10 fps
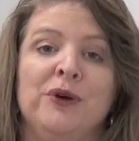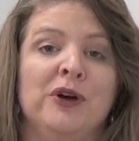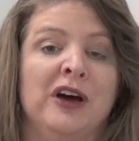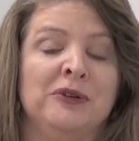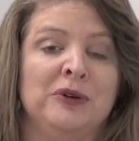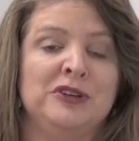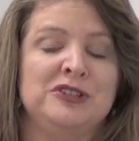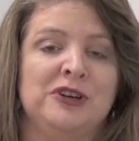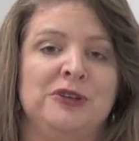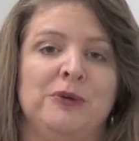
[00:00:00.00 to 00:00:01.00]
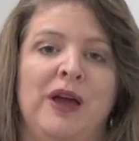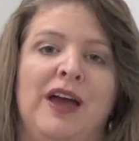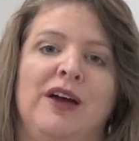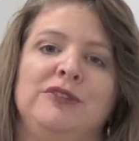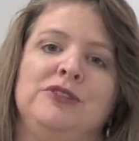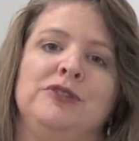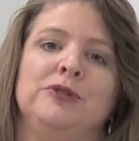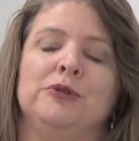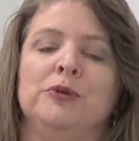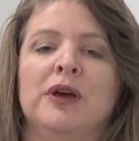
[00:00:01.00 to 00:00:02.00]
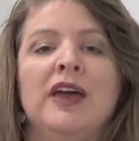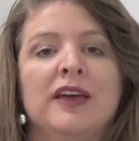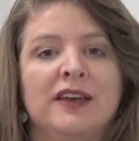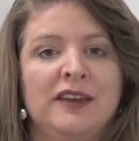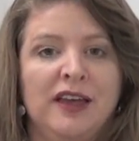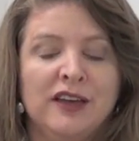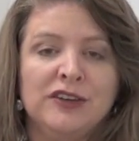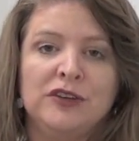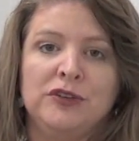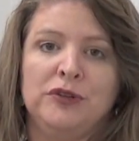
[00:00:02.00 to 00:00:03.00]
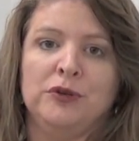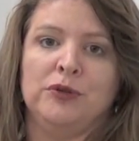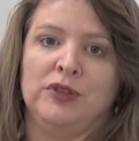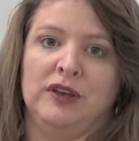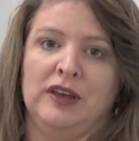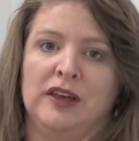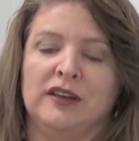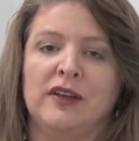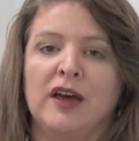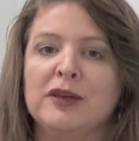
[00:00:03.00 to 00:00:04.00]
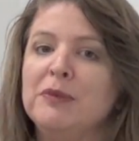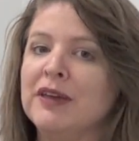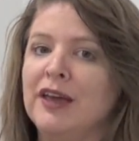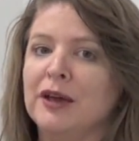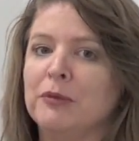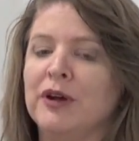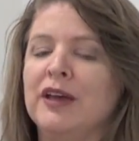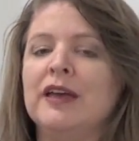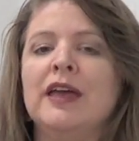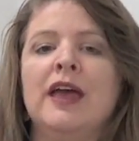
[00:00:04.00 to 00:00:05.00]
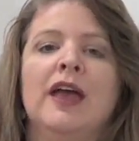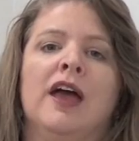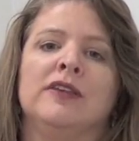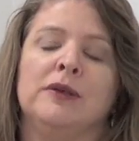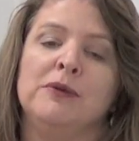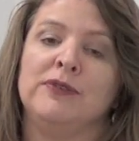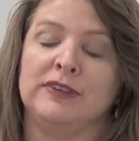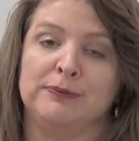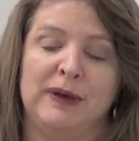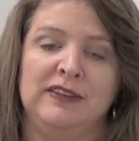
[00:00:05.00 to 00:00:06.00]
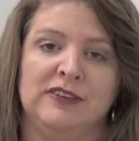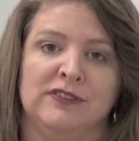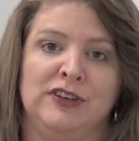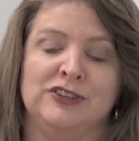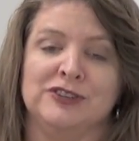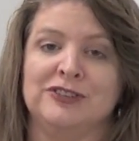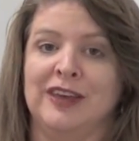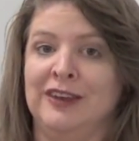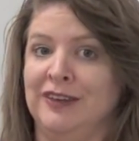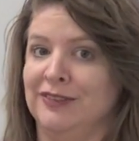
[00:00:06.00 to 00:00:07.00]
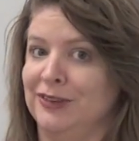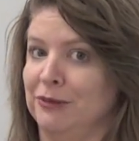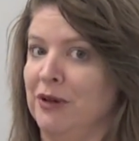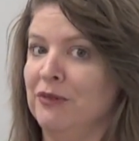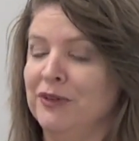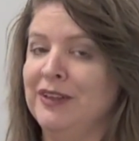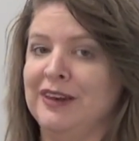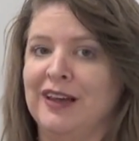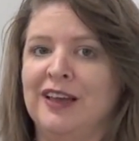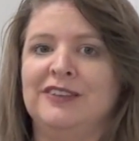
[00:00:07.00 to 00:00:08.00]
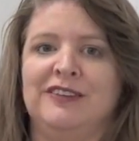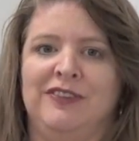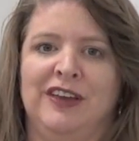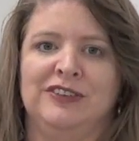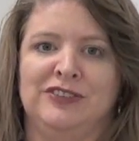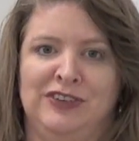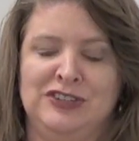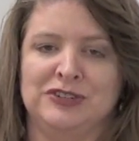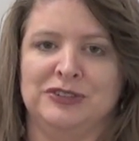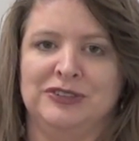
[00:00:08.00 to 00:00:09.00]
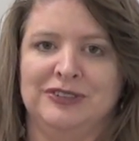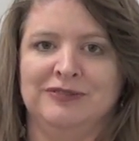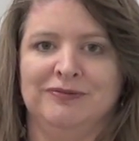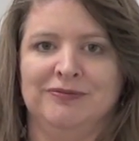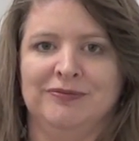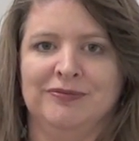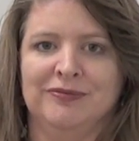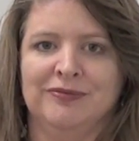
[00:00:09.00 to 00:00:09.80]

I'm going to show you how to connect to the document camera, some of its basic features, and even some really nice advanced features.